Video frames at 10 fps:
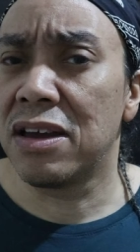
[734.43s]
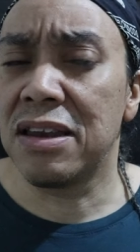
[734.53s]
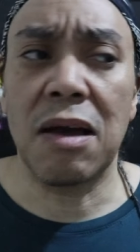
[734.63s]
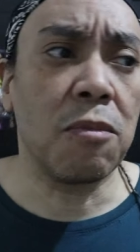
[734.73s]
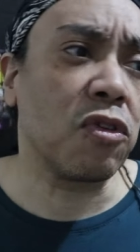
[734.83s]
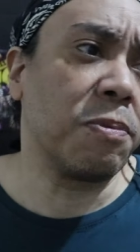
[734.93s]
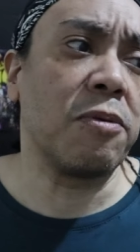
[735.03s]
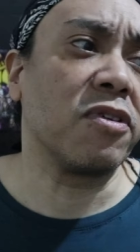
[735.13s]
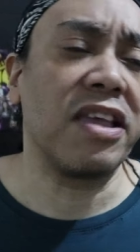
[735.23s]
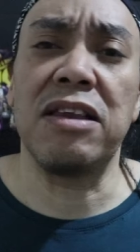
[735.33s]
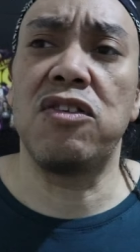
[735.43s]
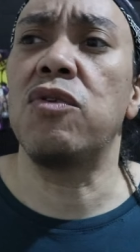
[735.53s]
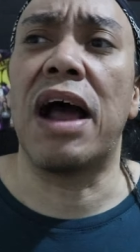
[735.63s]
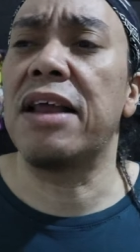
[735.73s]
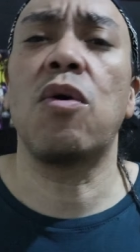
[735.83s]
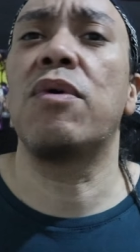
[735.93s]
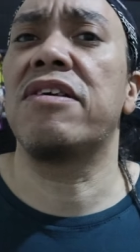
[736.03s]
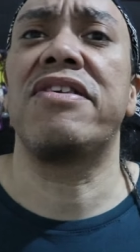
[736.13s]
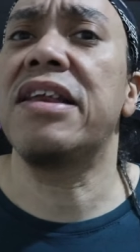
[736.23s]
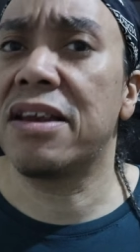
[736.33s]
Now, most people would say, dude, I don't want
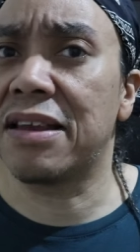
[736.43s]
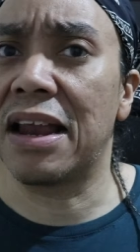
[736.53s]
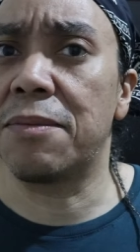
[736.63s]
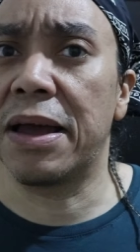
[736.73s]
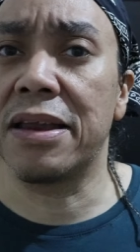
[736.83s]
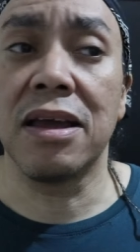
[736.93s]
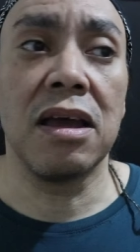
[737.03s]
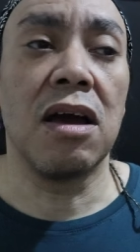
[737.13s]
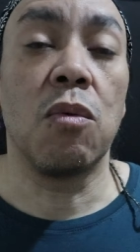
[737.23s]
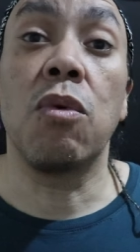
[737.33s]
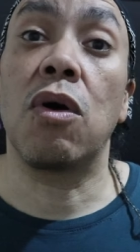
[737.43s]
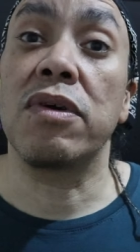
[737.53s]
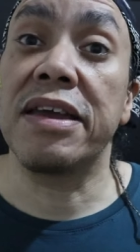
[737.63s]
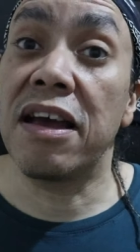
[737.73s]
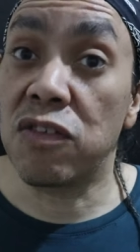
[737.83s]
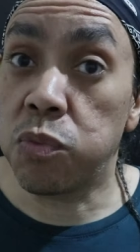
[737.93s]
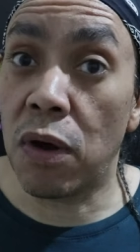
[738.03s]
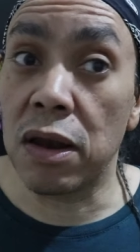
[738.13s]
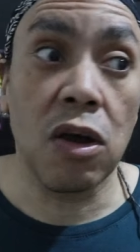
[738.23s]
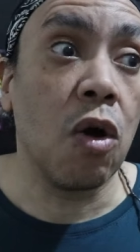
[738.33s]
to see that on Dynamite. Well, guess
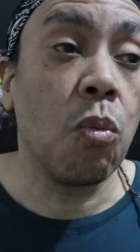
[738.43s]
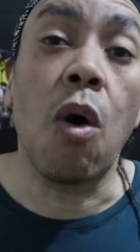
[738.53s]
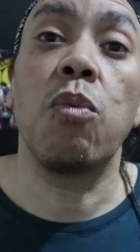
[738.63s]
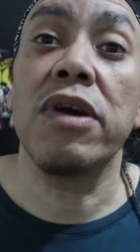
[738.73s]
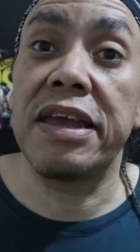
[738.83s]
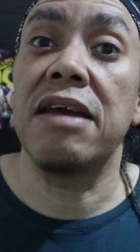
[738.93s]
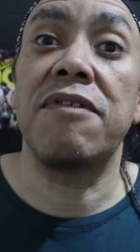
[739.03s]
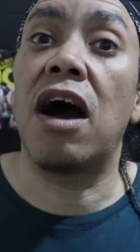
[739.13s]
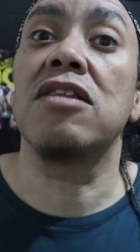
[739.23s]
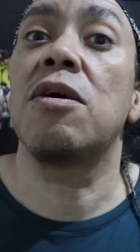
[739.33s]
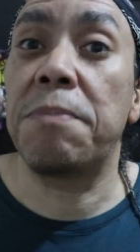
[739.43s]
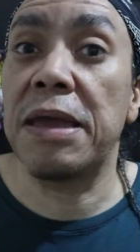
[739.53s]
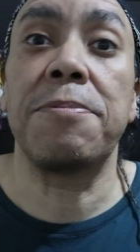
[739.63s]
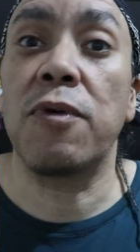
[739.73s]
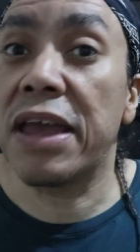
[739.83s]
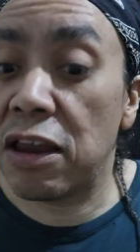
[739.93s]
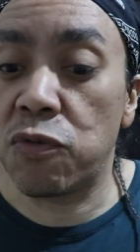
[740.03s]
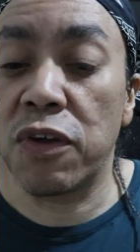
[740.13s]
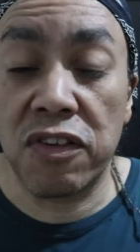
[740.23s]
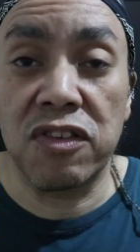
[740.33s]
what? What will give other people
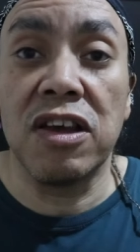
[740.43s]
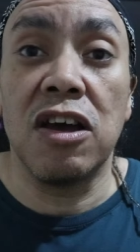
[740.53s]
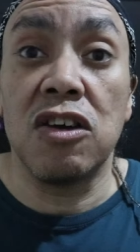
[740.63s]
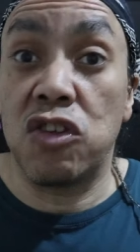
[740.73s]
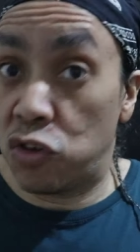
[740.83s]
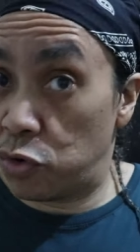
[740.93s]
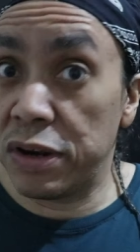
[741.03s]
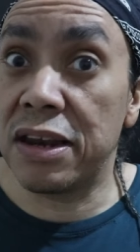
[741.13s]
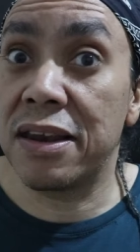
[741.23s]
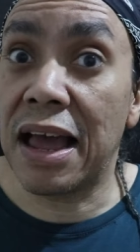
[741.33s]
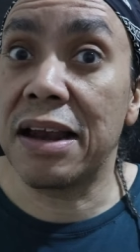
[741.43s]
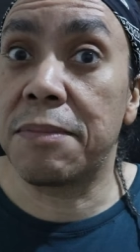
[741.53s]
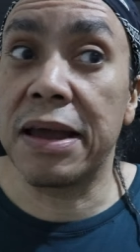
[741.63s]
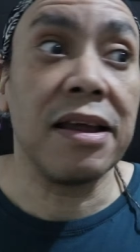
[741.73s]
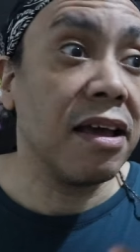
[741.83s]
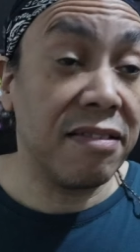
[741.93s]
interest to tune into Dynamite?